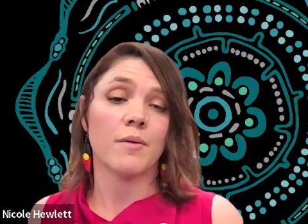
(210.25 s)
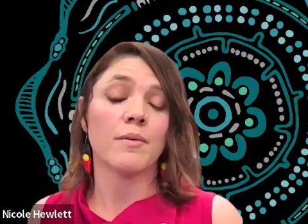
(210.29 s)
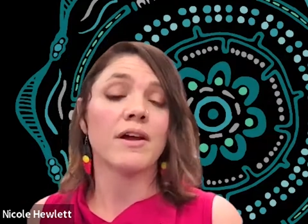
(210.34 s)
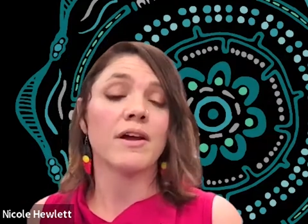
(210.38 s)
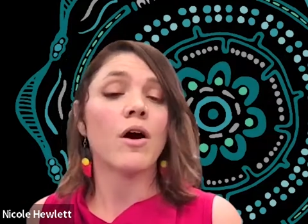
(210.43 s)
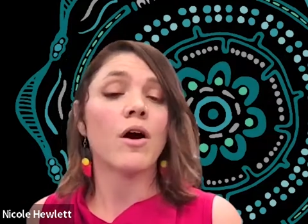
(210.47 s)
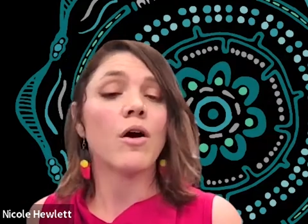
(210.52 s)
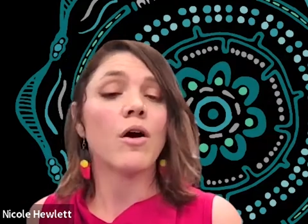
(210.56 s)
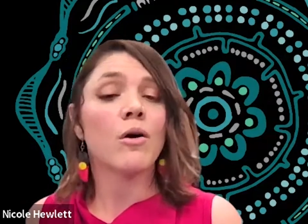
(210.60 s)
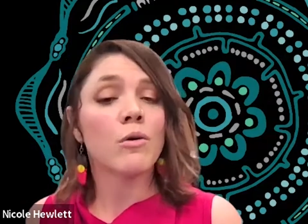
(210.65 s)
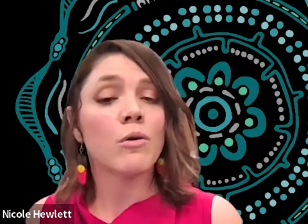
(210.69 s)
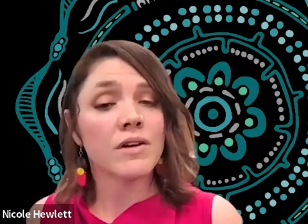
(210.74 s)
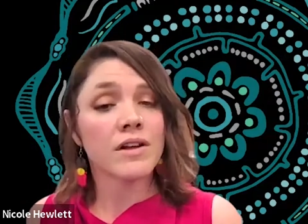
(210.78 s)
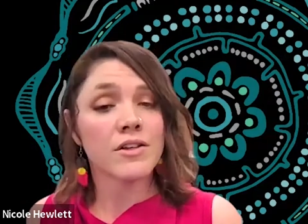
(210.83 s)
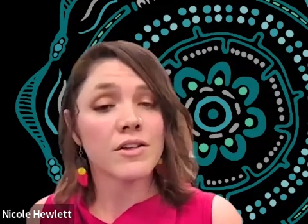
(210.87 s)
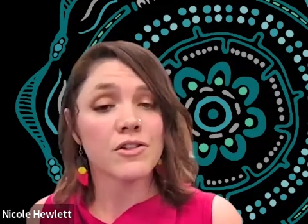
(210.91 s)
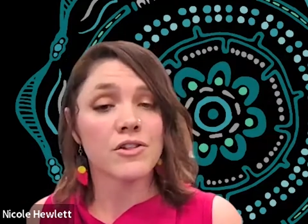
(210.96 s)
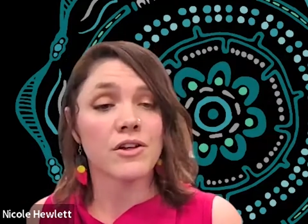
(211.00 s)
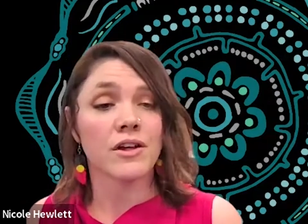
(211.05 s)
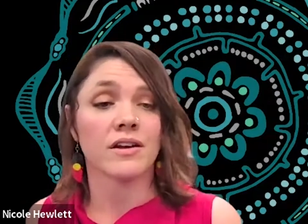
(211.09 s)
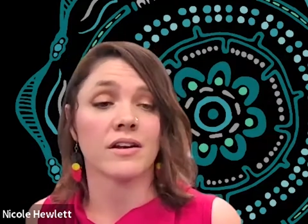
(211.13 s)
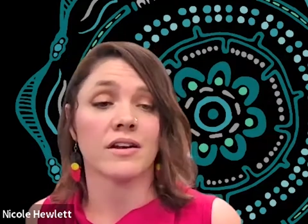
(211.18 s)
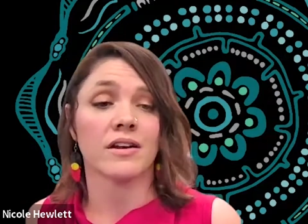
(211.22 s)
And we hold
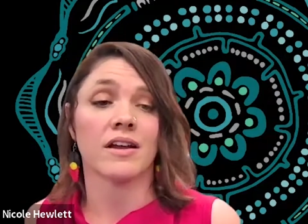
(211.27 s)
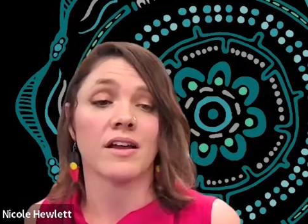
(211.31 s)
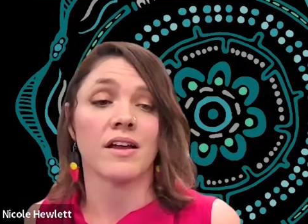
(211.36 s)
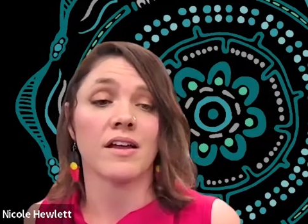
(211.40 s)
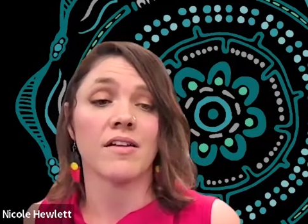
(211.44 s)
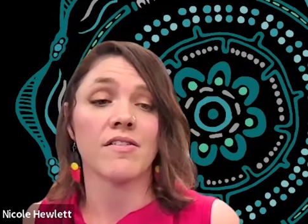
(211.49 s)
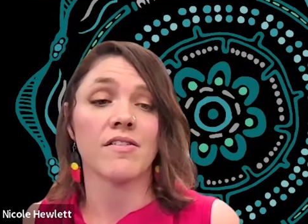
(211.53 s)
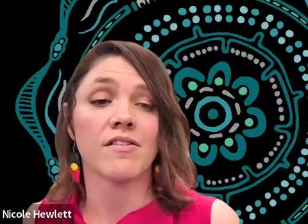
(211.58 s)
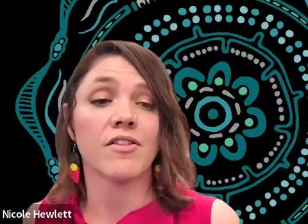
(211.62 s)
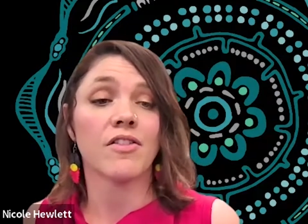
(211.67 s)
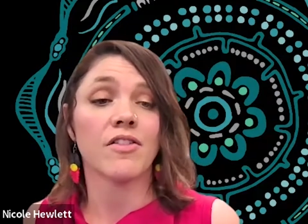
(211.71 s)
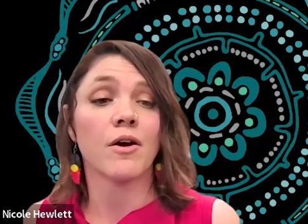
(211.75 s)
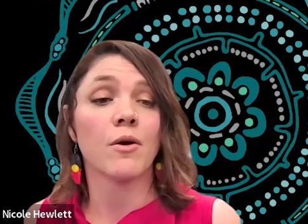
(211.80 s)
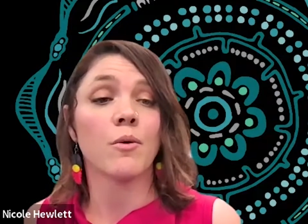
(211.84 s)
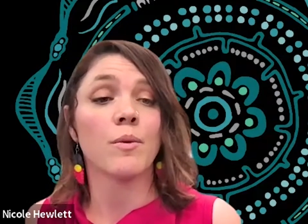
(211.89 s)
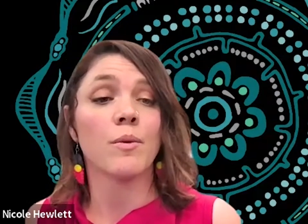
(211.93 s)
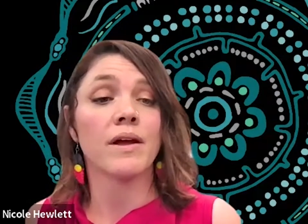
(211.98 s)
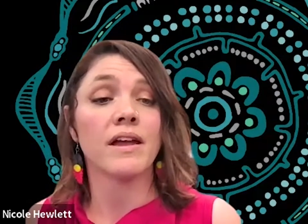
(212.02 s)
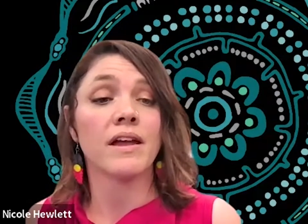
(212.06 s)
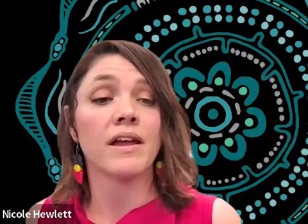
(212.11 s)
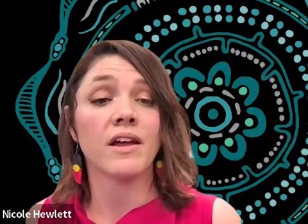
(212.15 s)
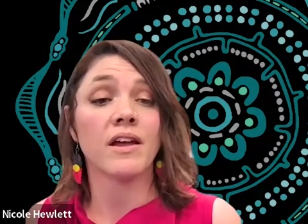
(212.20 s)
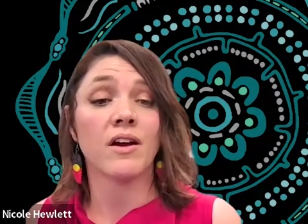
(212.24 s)
it gently so that
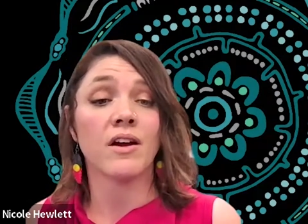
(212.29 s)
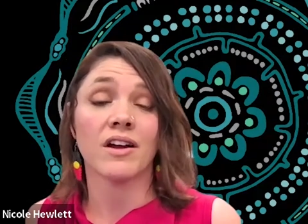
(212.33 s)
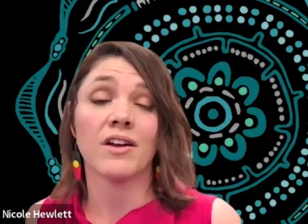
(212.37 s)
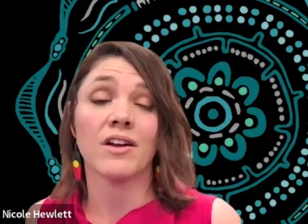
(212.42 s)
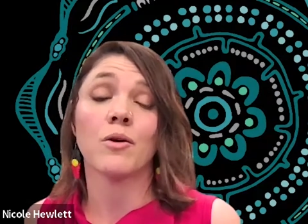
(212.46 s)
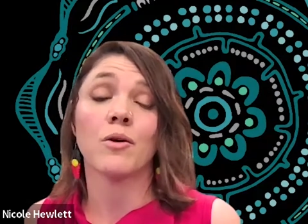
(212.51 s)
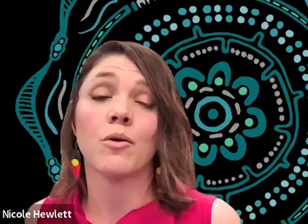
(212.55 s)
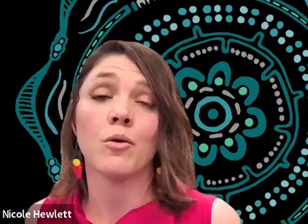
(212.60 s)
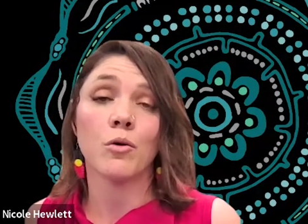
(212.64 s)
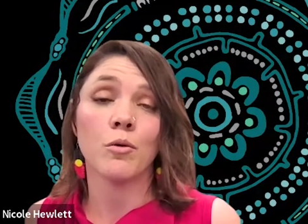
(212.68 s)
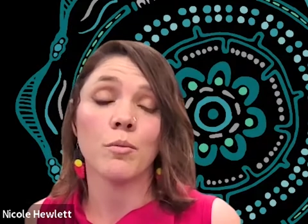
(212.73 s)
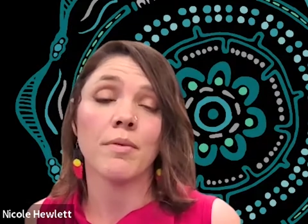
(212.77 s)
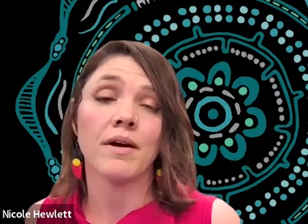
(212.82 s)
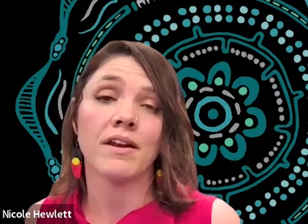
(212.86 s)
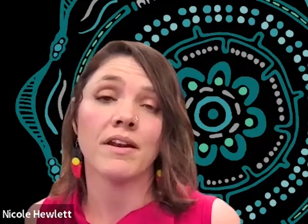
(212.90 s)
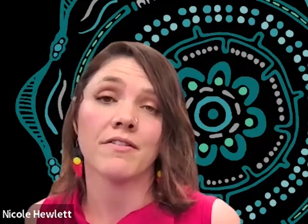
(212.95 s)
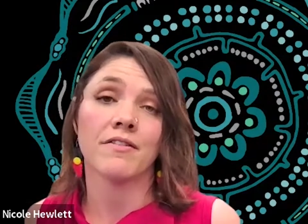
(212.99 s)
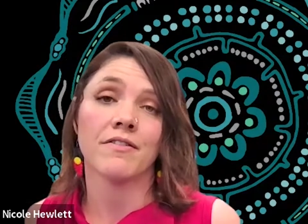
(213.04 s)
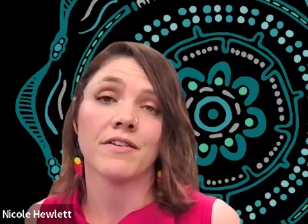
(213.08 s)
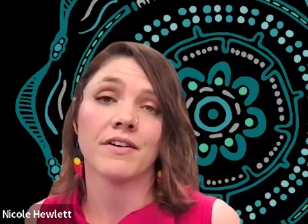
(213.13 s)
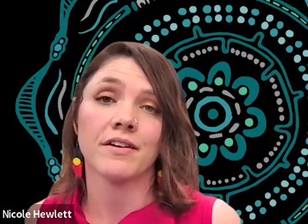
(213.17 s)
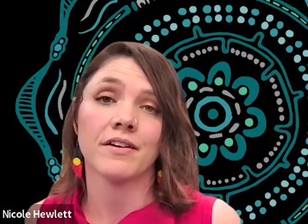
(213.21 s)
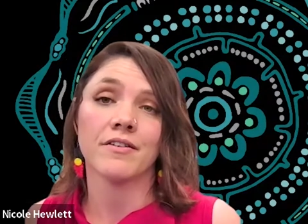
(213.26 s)
we all
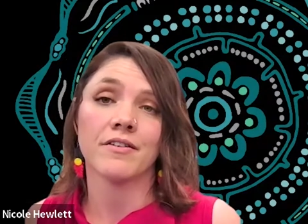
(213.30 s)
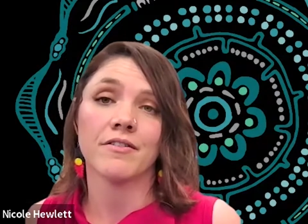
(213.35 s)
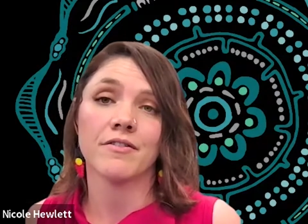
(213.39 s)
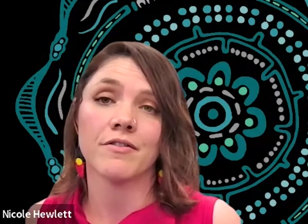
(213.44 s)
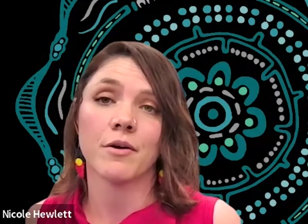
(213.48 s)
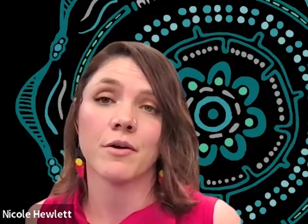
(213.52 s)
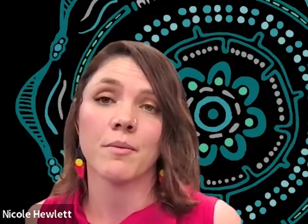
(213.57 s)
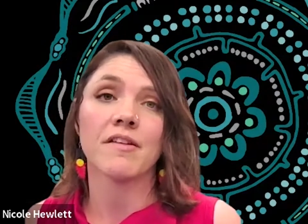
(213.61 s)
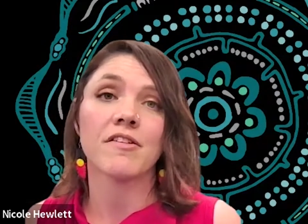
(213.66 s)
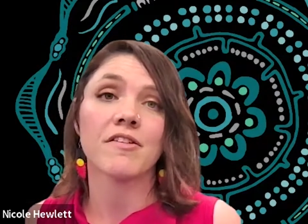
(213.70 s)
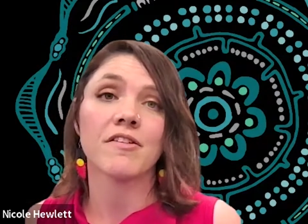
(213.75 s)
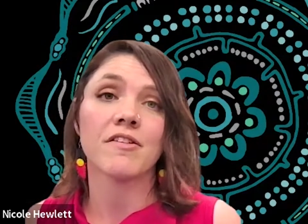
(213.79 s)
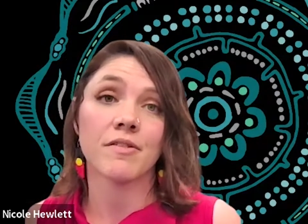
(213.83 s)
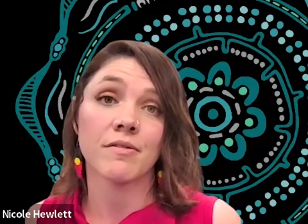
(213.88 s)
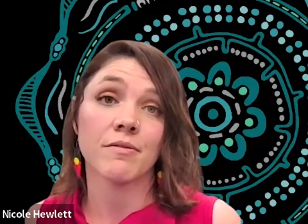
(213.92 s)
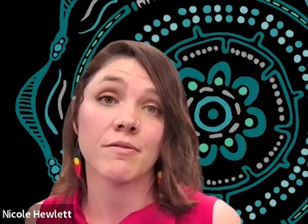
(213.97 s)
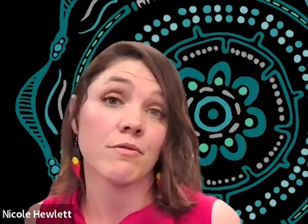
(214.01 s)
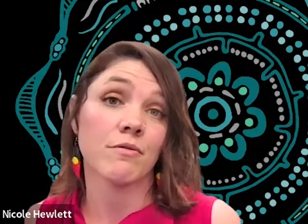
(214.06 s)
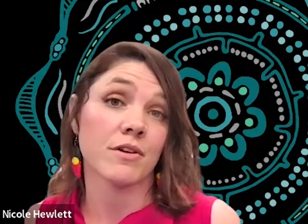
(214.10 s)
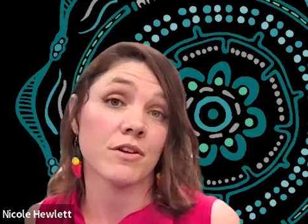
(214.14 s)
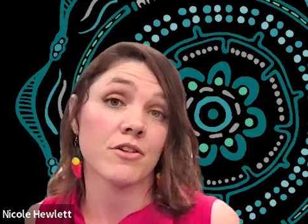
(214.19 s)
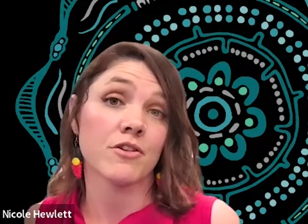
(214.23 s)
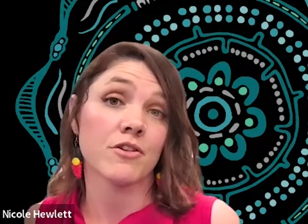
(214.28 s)
benefit from its